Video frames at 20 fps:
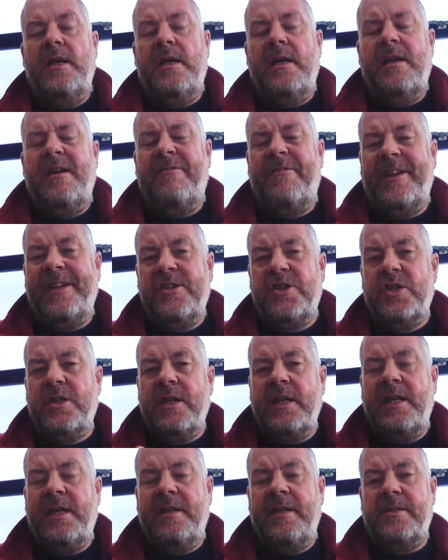
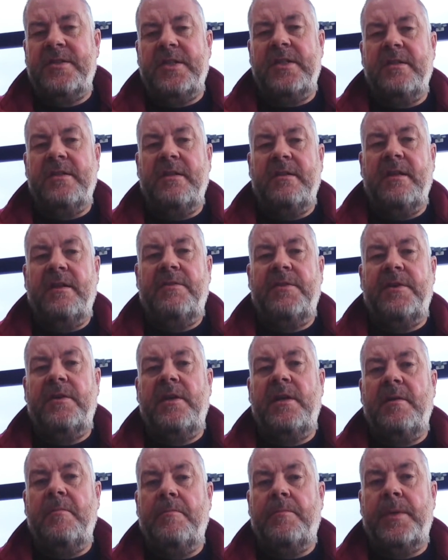Eventually he doesn't deliver
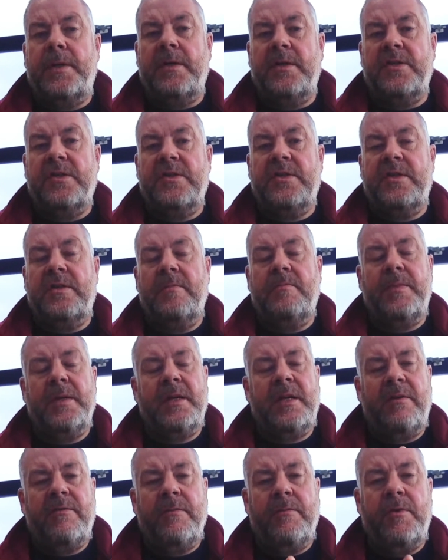and it bursts. But
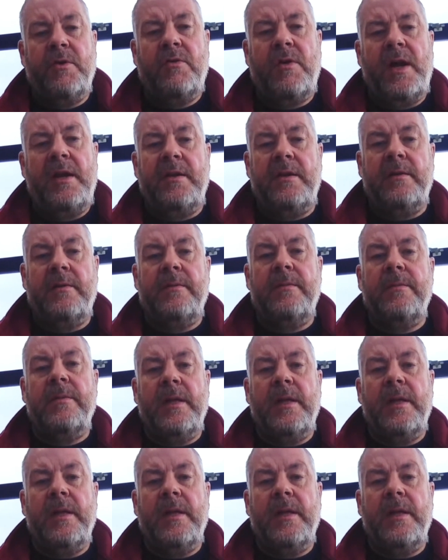give him credit.